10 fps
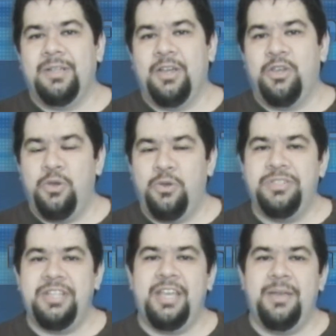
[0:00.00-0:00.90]

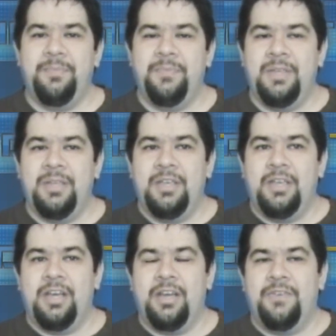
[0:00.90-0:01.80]
accused him
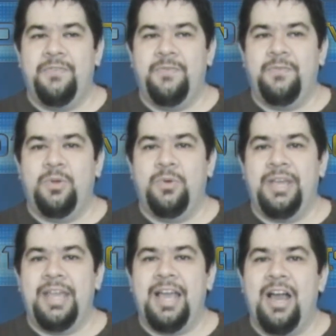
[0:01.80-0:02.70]
of
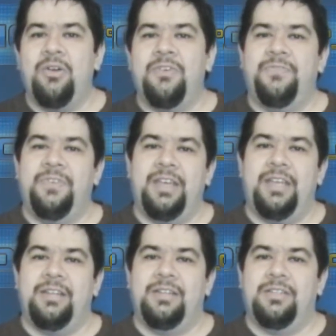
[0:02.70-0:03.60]
doing a
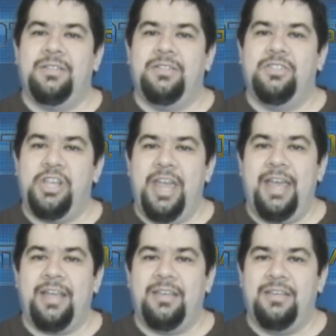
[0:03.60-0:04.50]
counterfeit
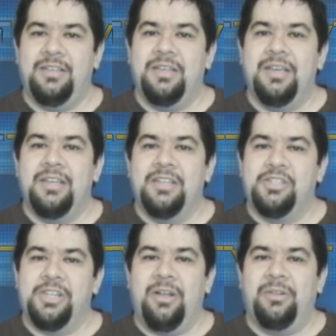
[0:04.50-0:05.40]
check.
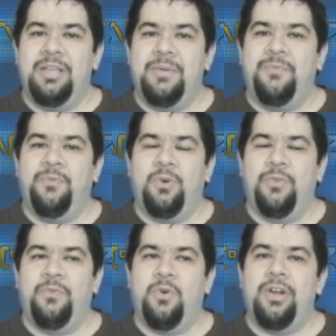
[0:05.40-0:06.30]
Jailed him
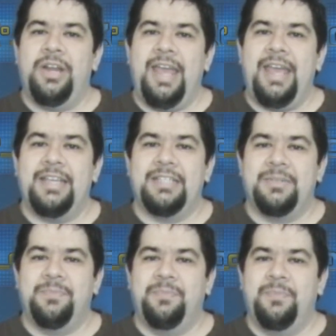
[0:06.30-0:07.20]
for 4
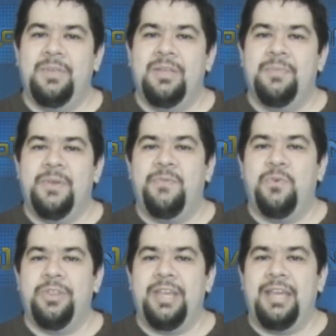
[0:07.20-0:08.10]
days
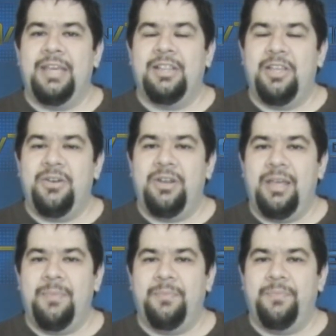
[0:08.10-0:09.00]
before they cleared
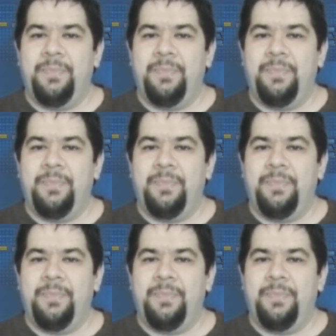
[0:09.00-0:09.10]
him.